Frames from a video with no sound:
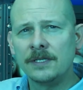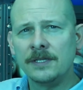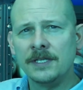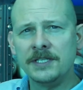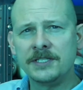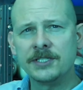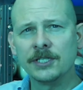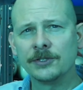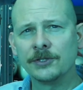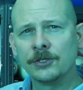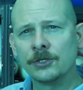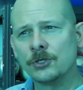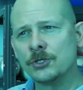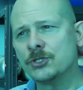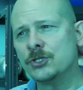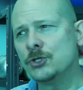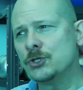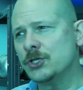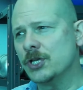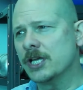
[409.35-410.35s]
These
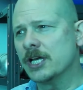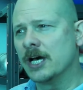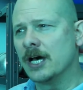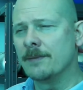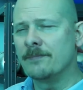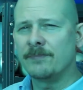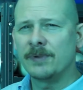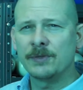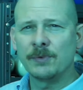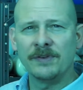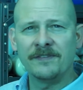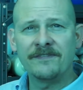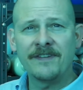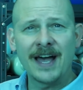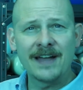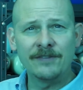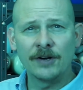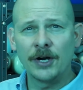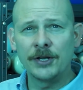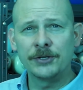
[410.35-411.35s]
cylinders usually come between
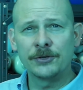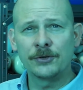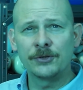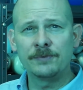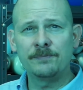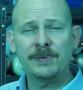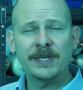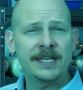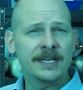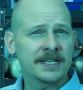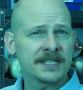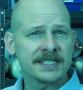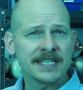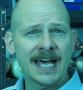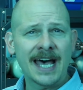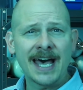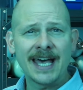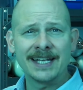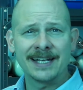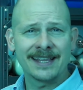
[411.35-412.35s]
500
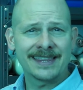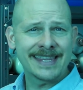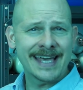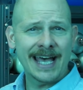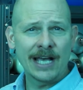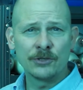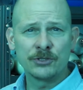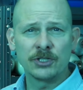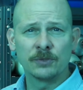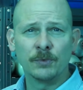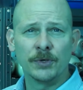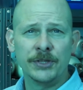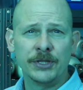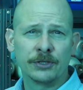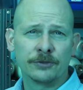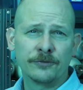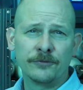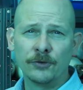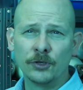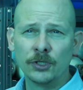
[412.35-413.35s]
psi and 1,000 when
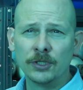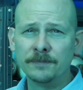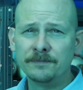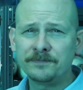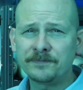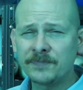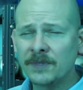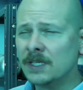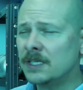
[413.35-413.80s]
they're full.